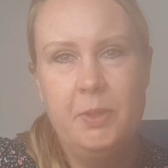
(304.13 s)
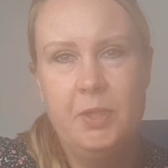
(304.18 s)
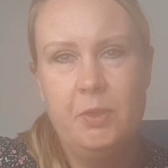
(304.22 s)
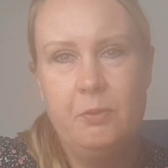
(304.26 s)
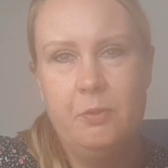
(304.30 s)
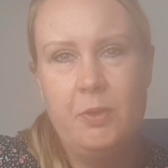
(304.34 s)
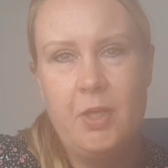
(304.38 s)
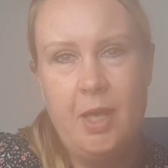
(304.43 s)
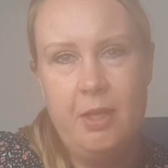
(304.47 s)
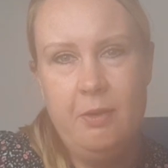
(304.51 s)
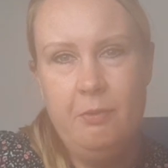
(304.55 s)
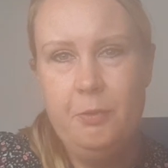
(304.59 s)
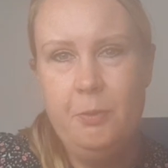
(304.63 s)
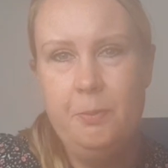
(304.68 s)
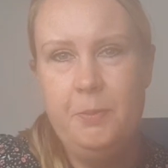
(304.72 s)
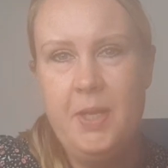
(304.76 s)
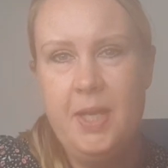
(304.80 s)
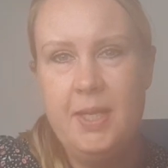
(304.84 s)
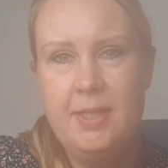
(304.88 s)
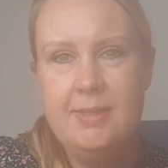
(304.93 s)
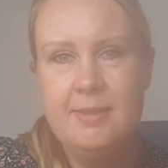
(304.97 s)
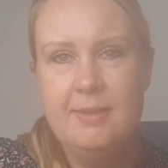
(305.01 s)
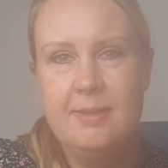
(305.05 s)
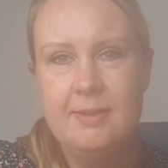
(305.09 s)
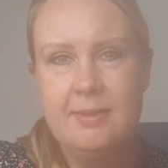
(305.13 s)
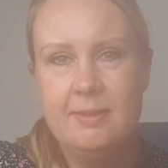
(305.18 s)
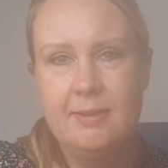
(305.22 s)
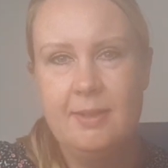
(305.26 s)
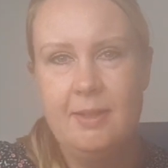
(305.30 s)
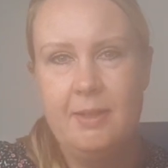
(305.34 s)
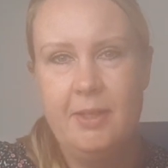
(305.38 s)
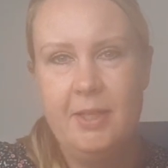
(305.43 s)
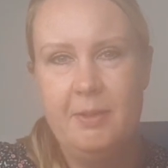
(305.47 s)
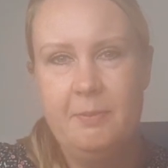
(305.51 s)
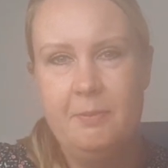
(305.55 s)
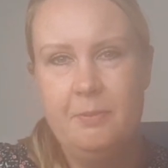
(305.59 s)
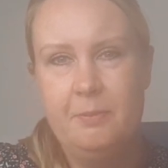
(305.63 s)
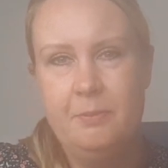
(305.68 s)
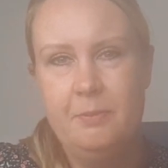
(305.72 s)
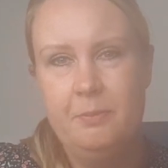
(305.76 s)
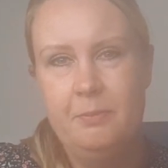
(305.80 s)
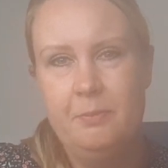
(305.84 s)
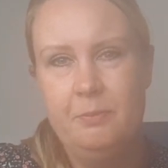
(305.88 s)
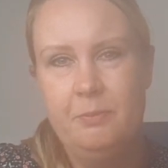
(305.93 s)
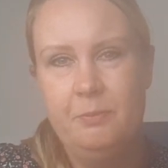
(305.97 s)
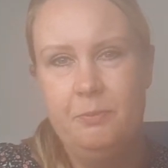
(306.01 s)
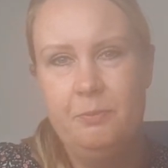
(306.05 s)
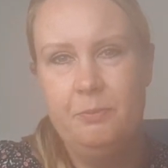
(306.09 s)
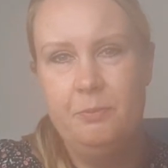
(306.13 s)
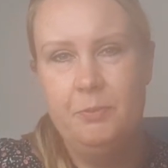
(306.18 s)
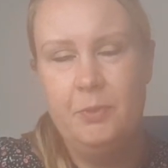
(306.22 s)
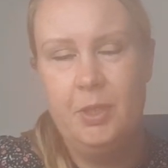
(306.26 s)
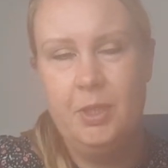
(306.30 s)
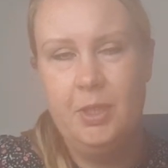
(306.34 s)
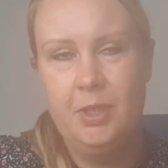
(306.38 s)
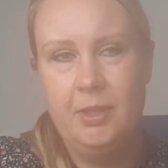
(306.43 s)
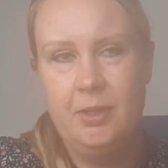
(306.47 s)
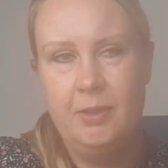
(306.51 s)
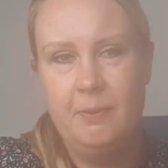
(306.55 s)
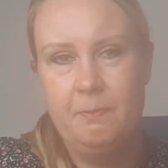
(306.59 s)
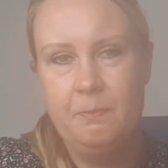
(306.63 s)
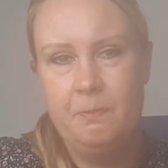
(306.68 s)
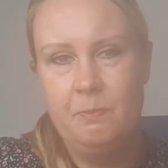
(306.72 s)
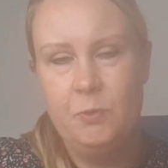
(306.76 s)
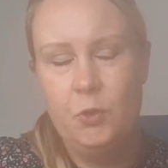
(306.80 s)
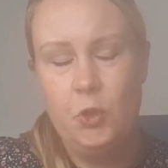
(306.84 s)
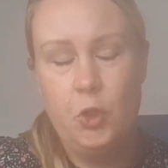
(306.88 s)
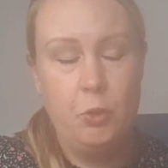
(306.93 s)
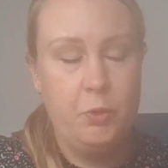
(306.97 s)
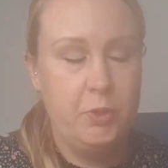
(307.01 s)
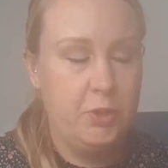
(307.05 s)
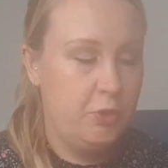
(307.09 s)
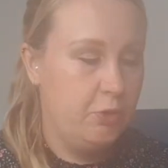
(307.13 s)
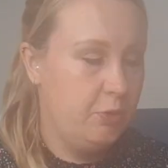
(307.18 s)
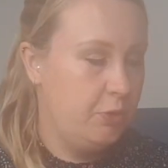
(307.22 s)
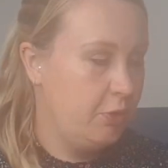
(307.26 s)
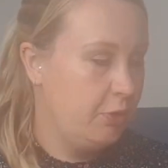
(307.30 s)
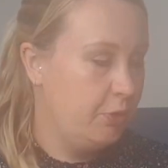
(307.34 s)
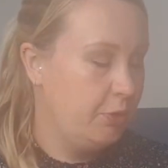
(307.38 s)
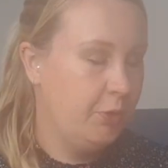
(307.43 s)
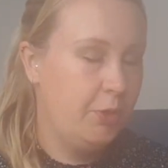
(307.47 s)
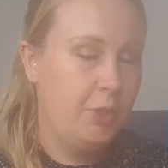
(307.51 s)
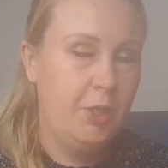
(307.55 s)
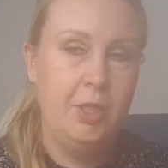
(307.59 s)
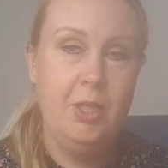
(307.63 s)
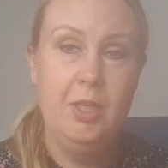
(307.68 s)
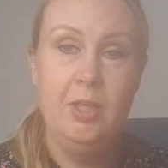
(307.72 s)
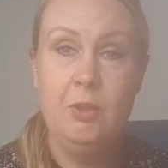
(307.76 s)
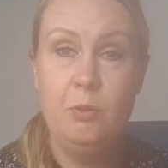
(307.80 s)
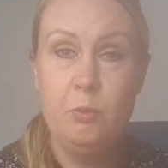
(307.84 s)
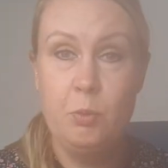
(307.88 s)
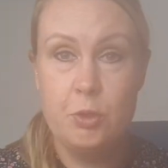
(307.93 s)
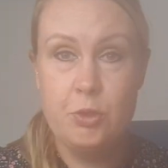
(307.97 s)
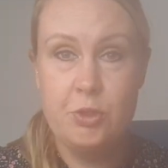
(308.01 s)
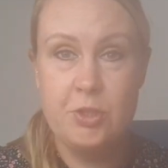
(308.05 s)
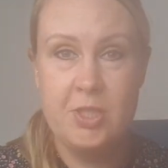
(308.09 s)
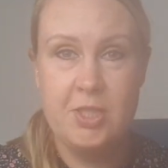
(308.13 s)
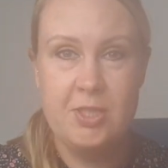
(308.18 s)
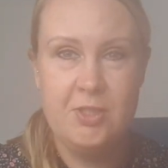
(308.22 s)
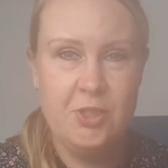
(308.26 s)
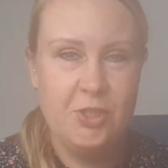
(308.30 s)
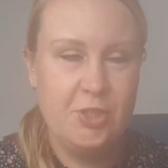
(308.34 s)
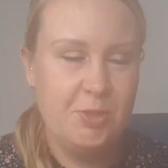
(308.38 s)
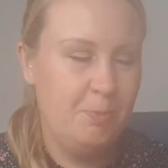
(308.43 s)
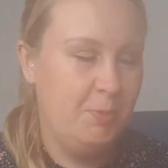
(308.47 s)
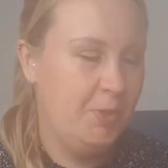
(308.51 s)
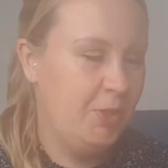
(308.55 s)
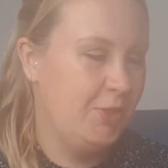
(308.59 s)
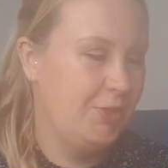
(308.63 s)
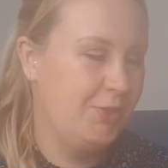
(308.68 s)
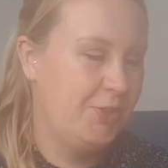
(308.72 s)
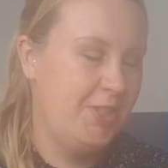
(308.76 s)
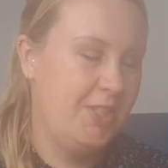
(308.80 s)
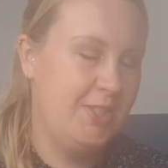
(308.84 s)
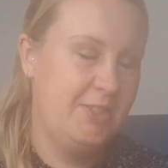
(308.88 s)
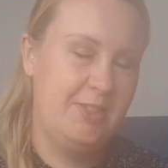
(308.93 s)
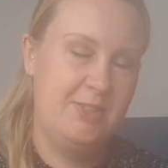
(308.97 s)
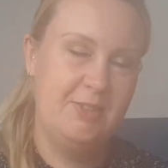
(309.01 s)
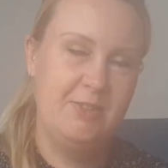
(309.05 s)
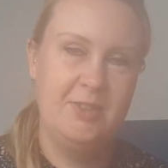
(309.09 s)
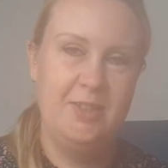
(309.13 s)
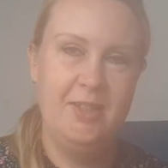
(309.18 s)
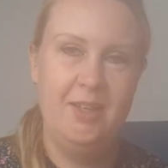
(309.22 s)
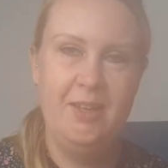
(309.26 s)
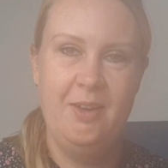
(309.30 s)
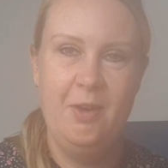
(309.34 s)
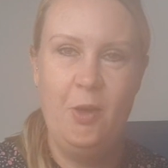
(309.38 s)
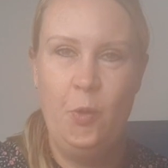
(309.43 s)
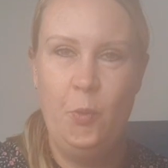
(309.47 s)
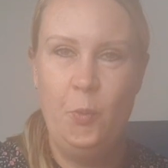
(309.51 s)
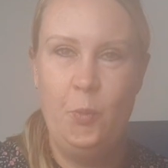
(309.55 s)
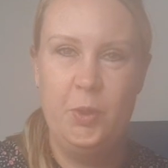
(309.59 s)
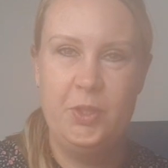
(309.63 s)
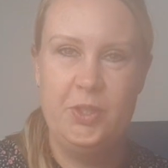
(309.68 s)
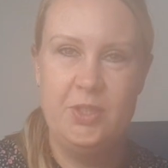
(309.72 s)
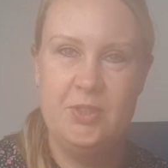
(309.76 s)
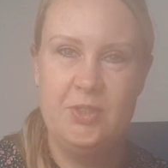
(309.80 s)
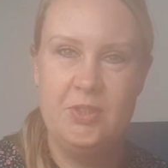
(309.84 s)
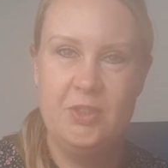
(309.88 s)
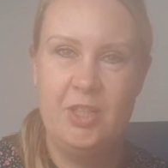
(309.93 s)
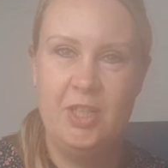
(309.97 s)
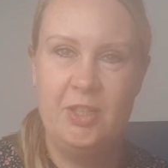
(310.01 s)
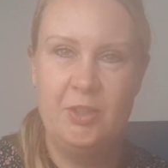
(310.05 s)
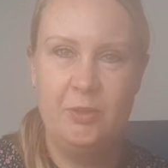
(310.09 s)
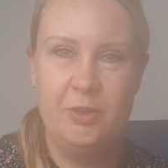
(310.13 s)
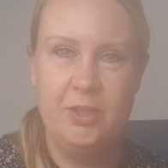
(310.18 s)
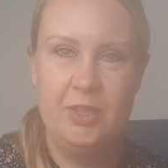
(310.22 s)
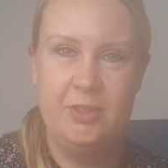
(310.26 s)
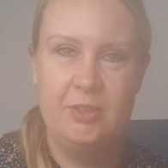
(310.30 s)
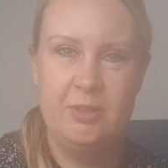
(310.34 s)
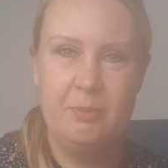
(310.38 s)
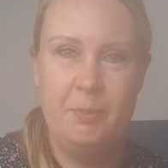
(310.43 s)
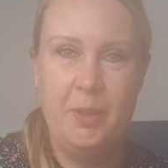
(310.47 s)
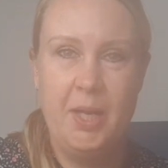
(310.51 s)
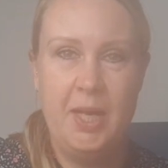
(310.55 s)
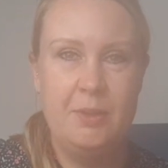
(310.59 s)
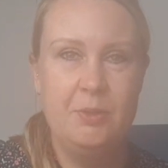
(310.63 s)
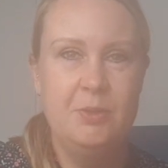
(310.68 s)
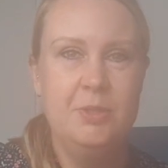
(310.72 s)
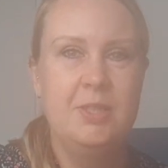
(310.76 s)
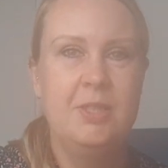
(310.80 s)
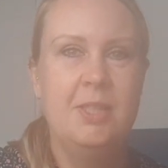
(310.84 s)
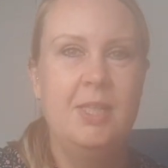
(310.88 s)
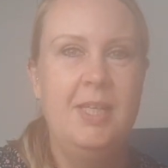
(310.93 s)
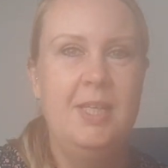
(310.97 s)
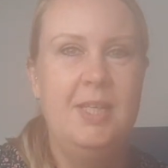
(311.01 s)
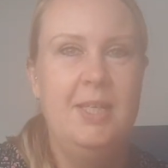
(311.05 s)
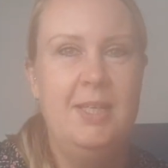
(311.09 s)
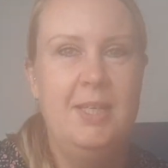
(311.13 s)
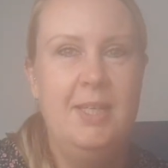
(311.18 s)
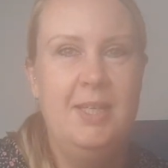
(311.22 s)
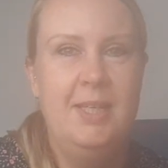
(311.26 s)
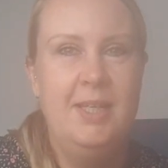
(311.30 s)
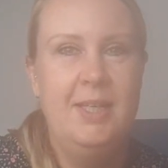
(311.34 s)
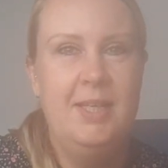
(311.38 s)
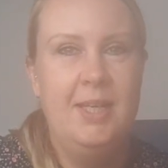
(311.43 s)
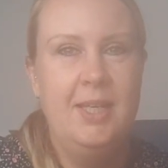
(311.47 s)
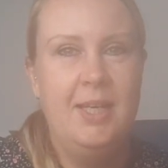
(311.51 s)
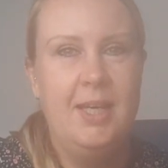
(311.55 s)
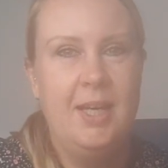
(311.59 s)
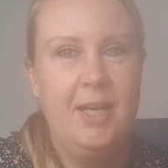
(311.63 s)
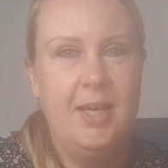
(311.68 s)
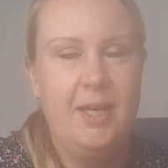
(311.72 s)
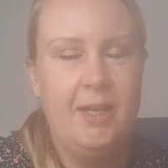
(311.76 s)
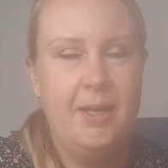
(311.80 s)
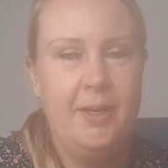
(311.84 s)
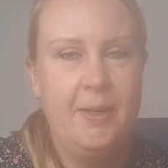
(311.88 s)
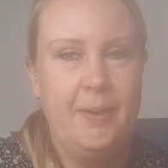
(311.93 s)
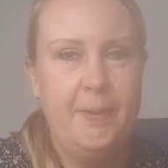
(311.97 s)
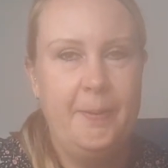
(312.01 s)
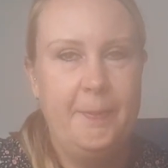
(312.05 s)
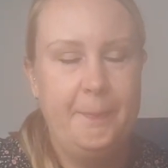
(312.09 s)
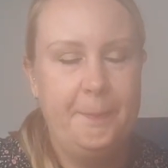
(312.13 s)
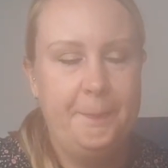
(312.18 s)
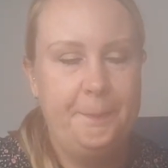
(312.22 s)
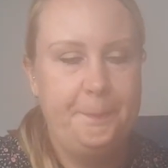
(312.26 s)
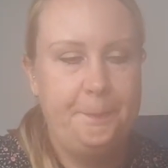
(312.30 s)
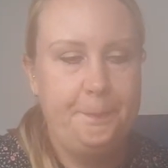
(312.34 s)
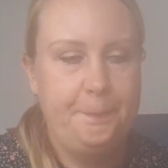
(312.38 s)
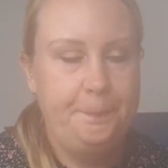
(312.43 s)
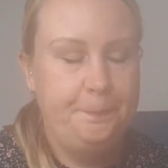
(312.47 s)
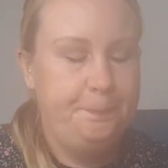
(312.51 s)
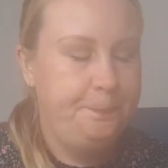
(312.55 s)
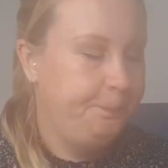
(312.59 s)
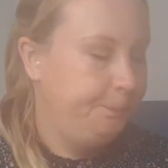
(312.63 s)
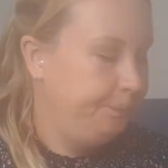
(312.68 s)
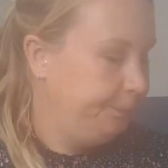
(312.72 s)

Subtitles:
bit of life update, and I'm going to talk cross stitch because that's what this channel is about. I